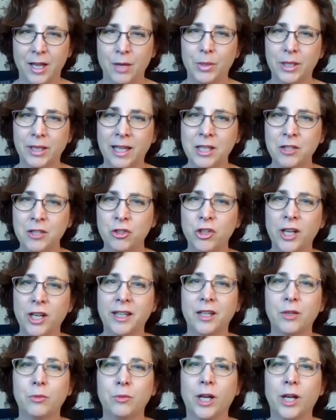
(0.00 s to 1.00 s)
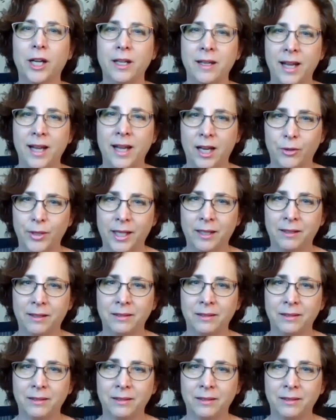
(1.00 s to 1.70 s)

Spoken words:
But let's check in right now. And